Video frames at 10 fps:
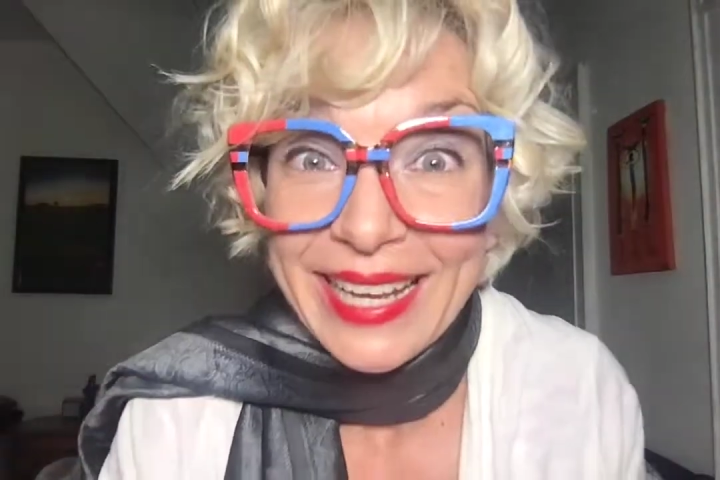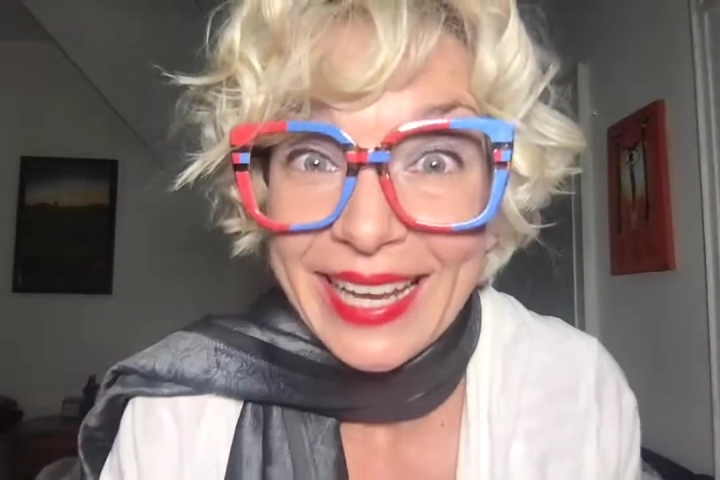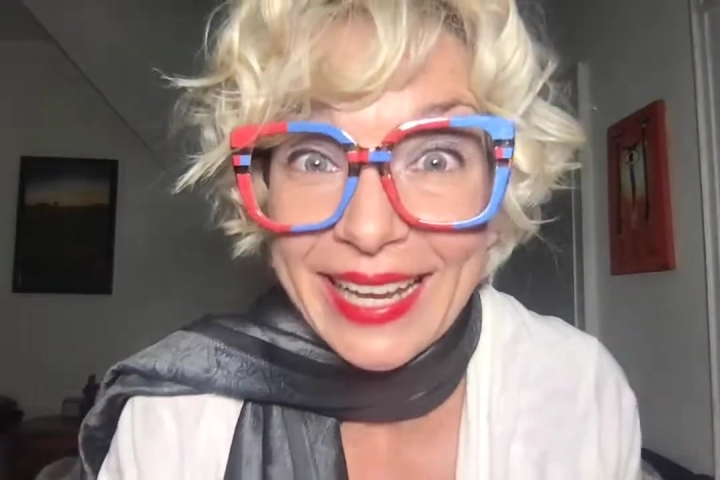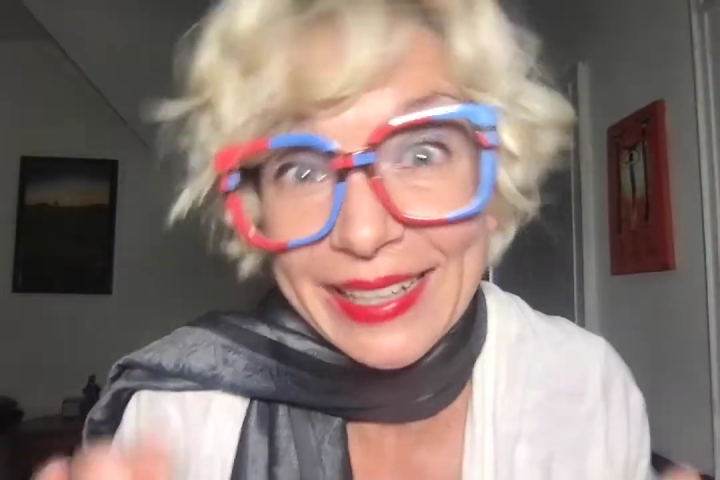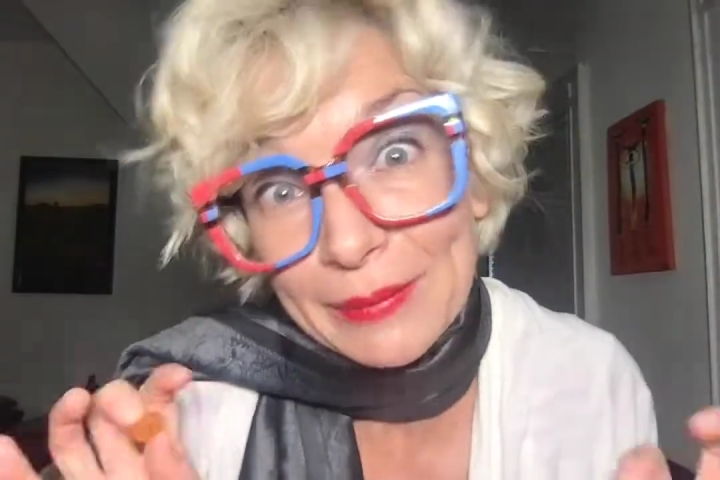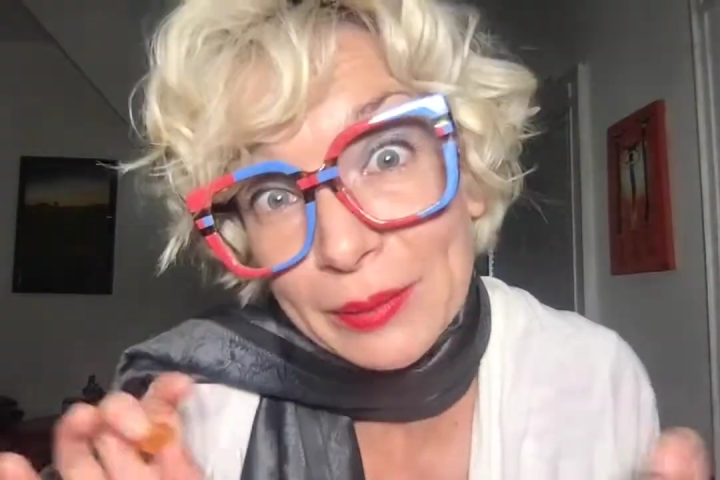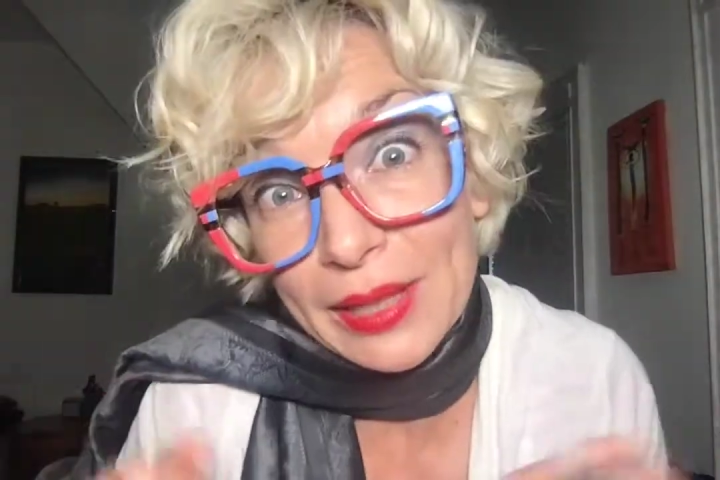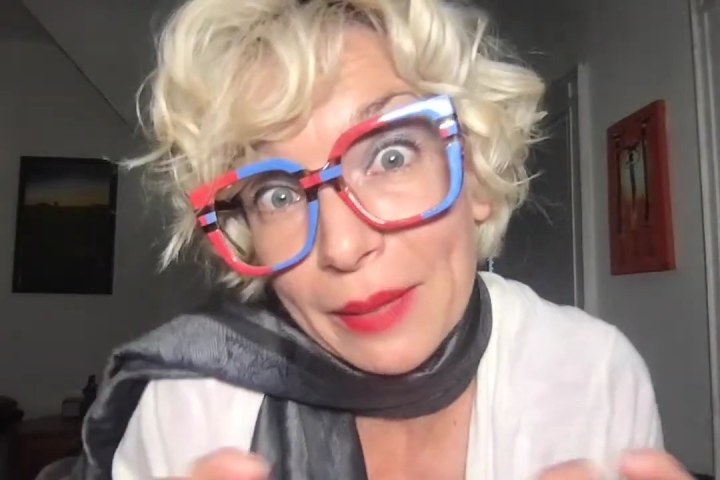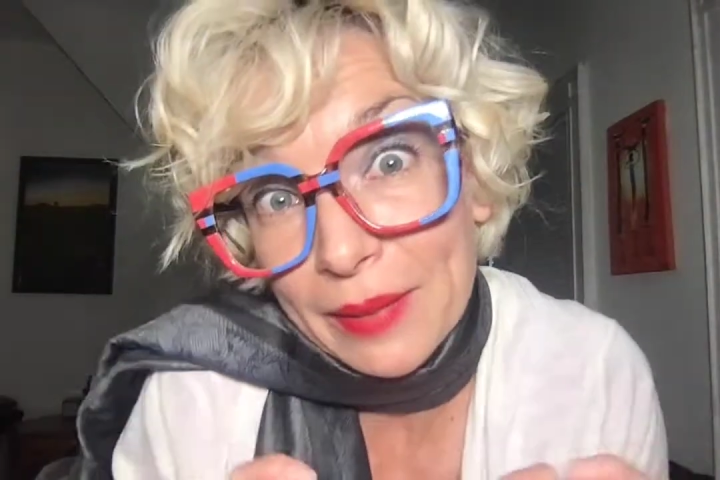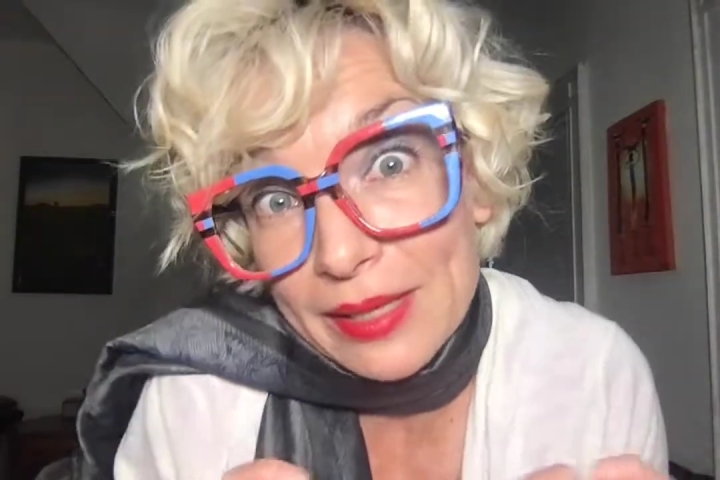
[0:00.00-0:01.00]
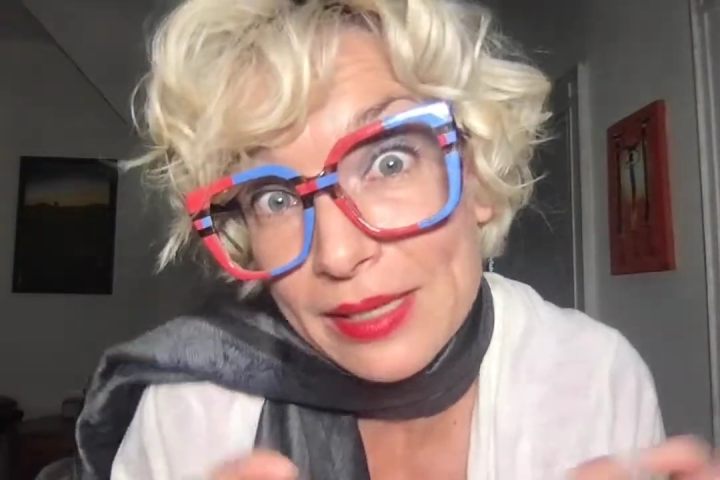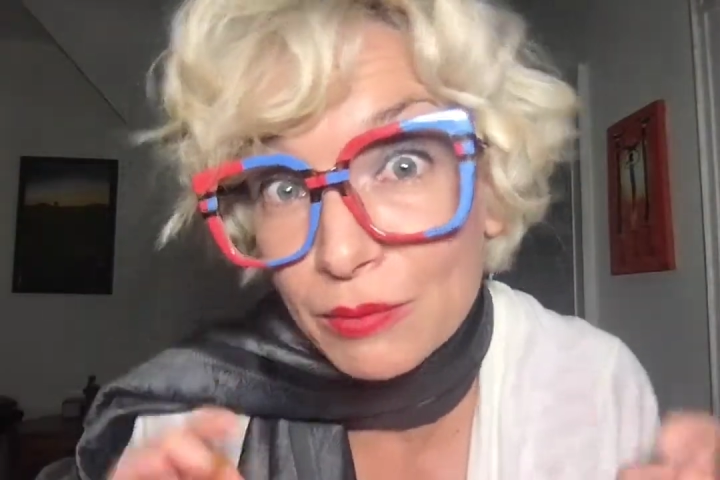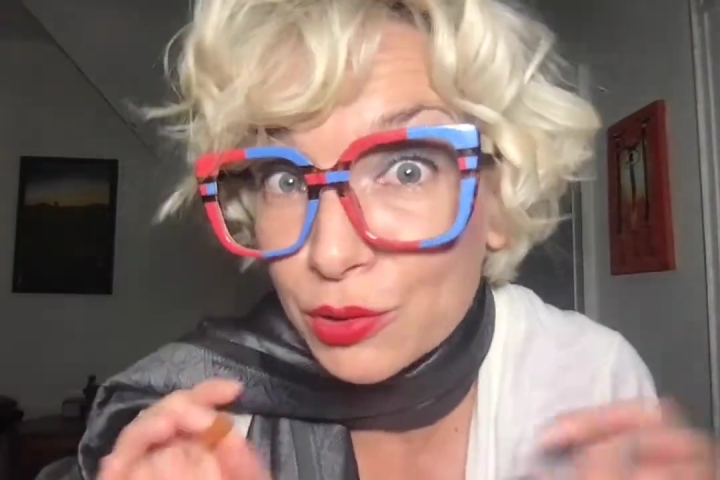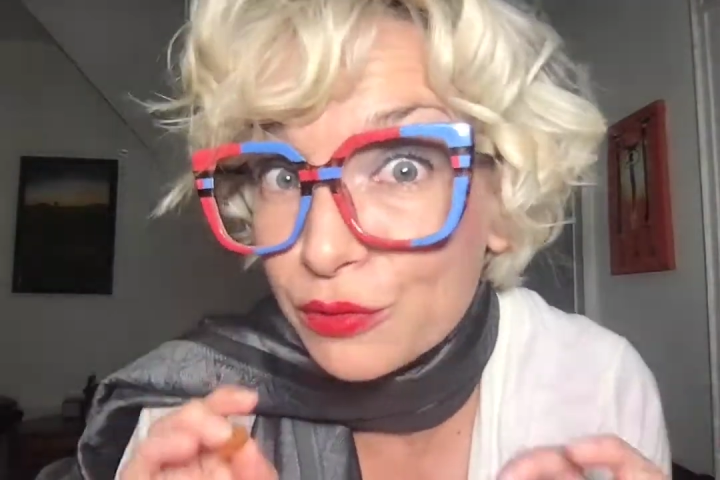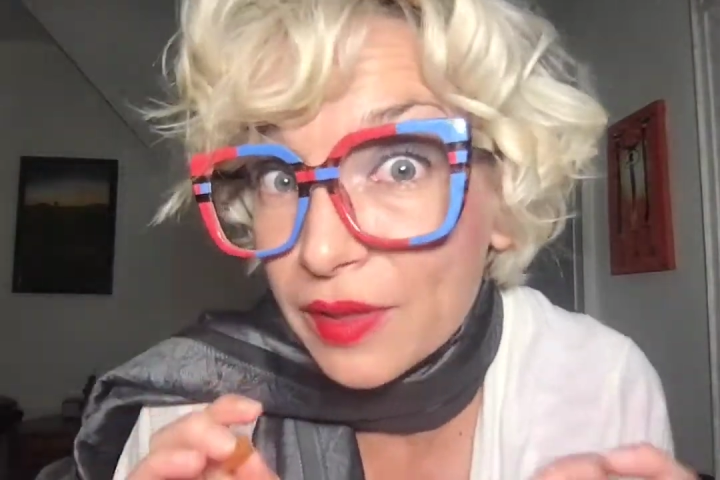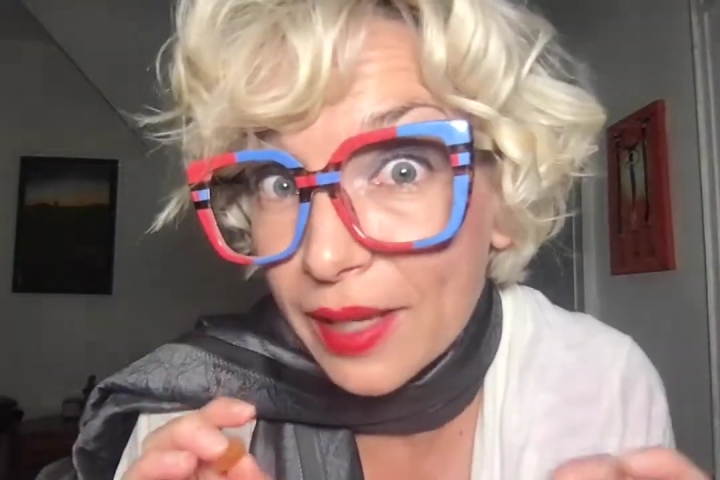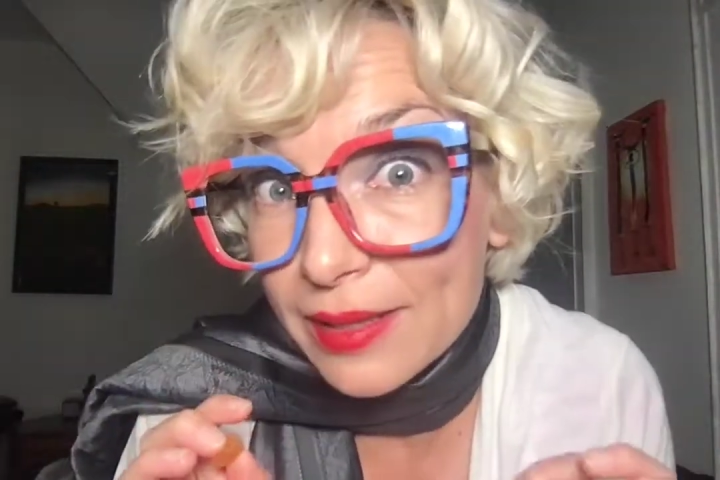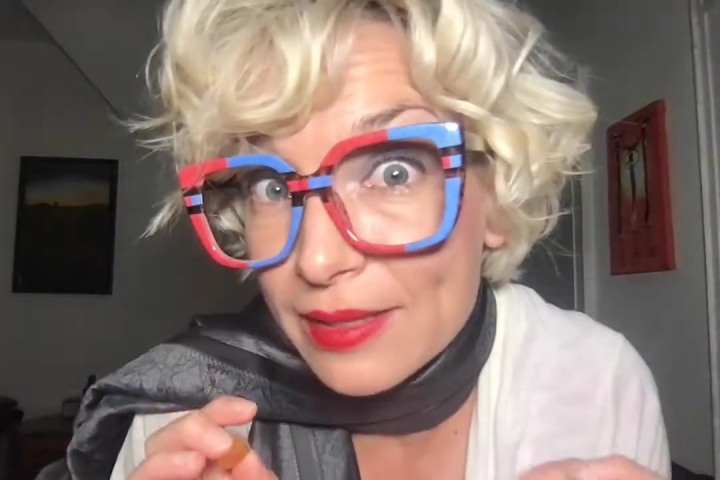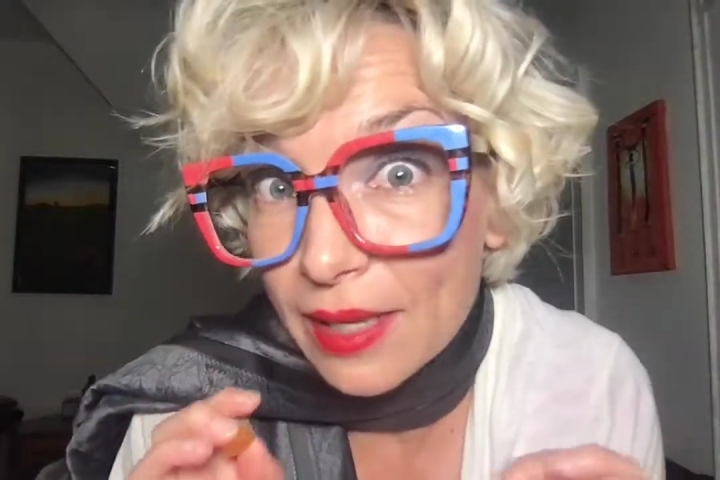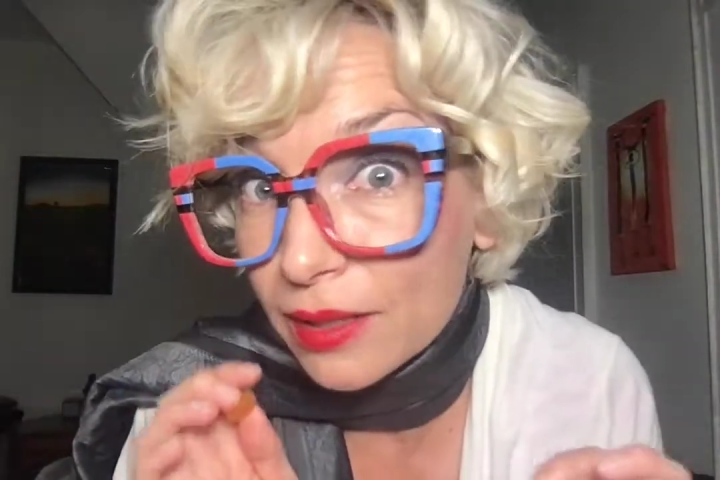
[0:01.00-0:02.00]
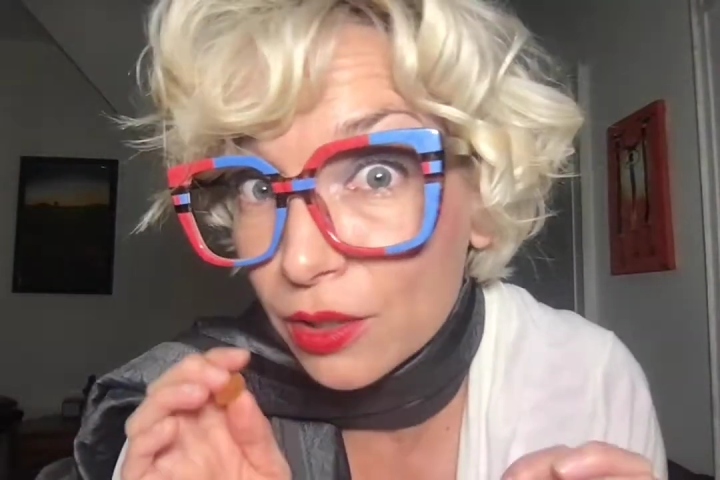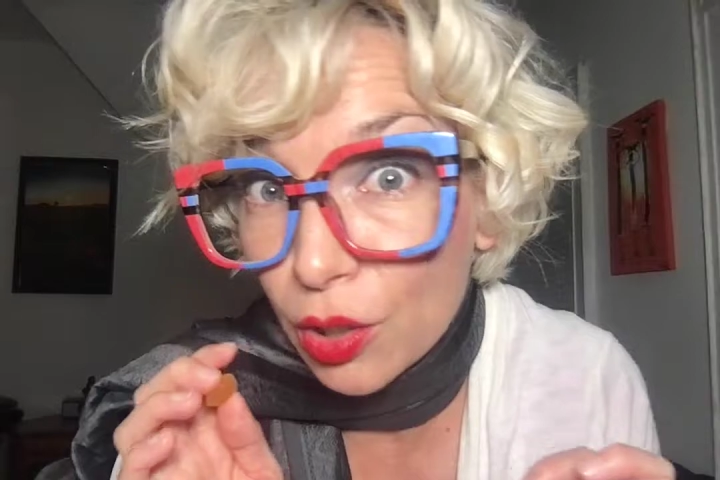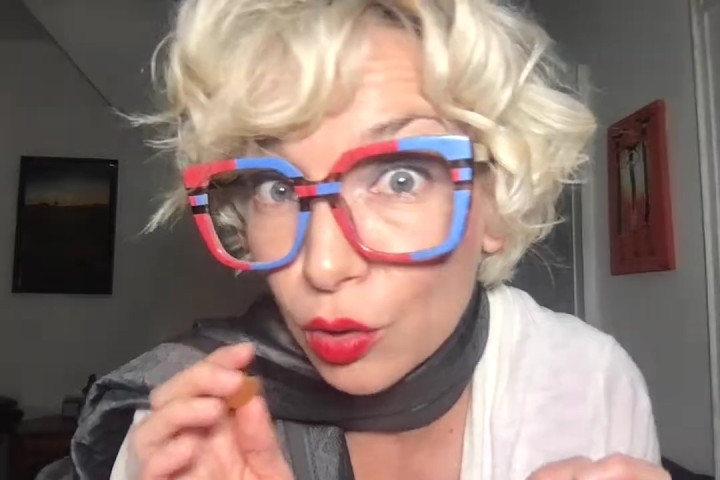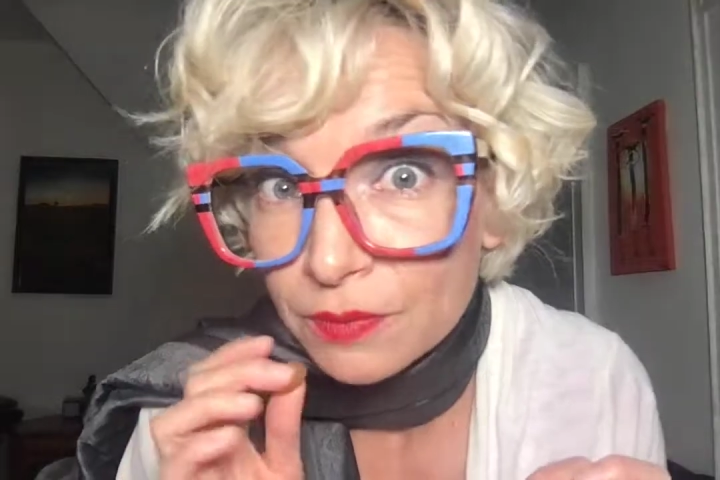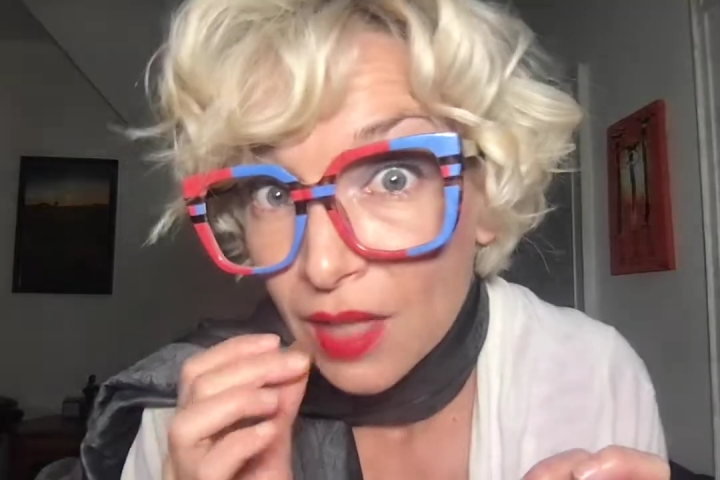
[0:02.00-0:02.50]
and maybe I made some new friends, I don't know,